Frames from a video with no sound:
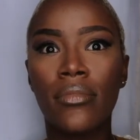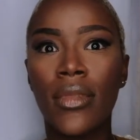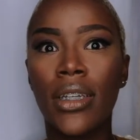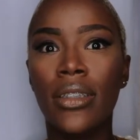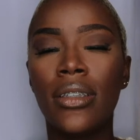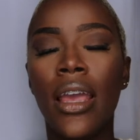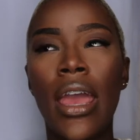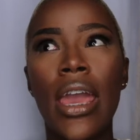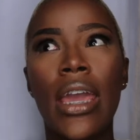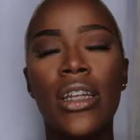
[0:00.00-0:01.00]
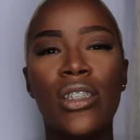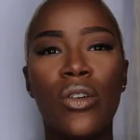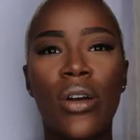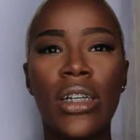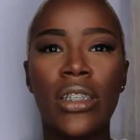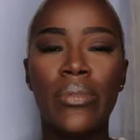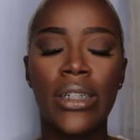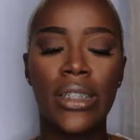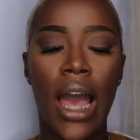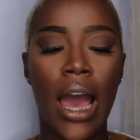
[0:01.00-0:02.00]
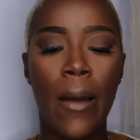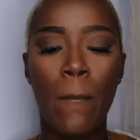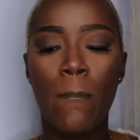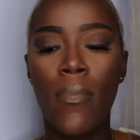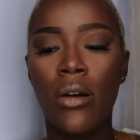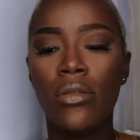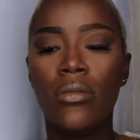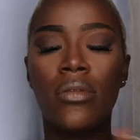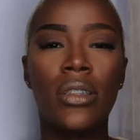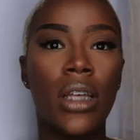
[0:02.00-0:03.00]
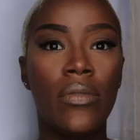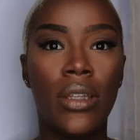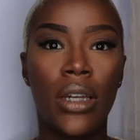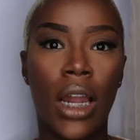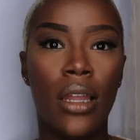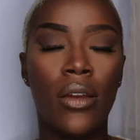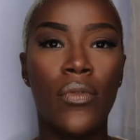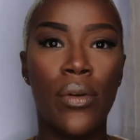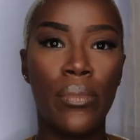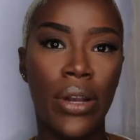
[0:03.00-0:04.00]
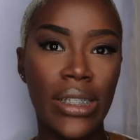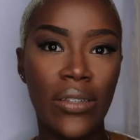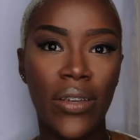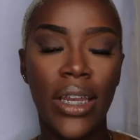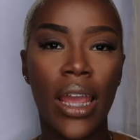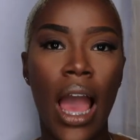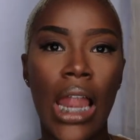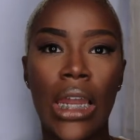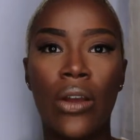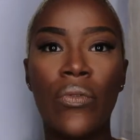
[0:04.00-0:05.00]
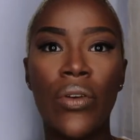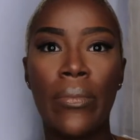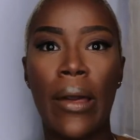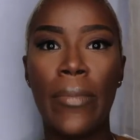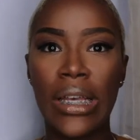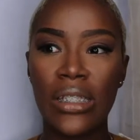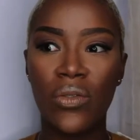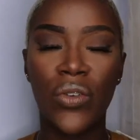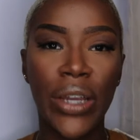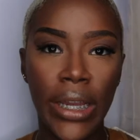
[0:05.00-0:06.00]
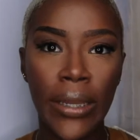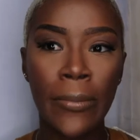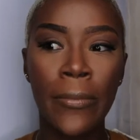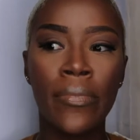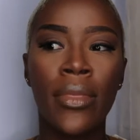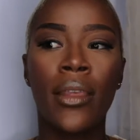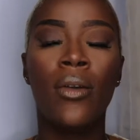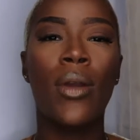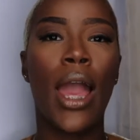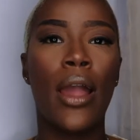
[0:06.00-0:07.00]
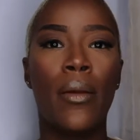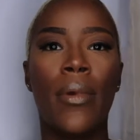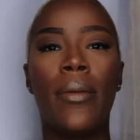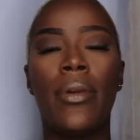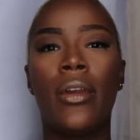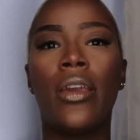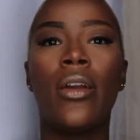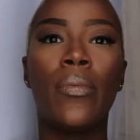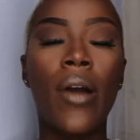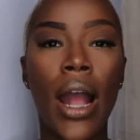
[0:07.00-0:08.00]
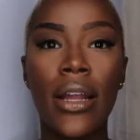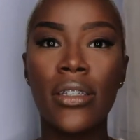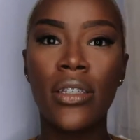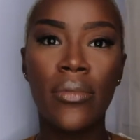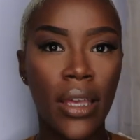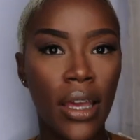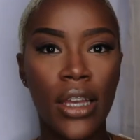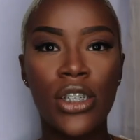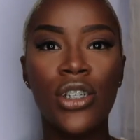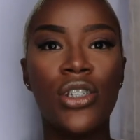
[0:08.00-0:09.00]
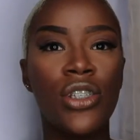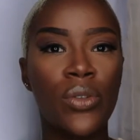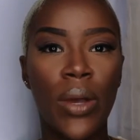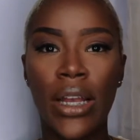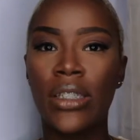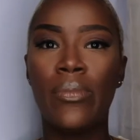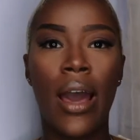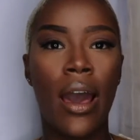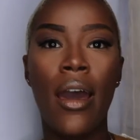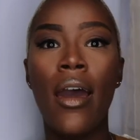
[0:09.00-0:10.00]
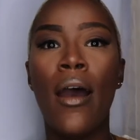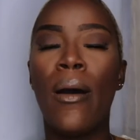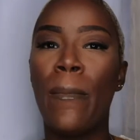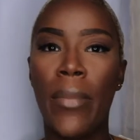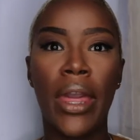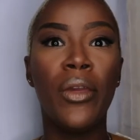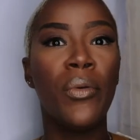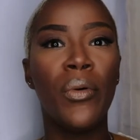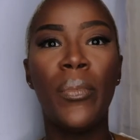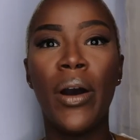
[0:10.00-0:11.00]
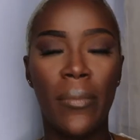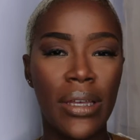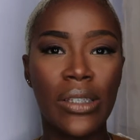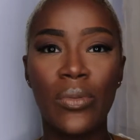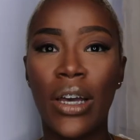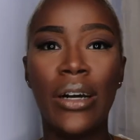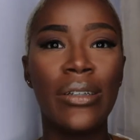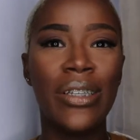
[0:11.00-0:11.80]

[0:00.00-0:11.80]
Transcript: this and it's so crazy because most of the stuff that I learned from breastfeeding, I learned from my best friend who had her baby a year prior to me and she swears by a manual pump as well.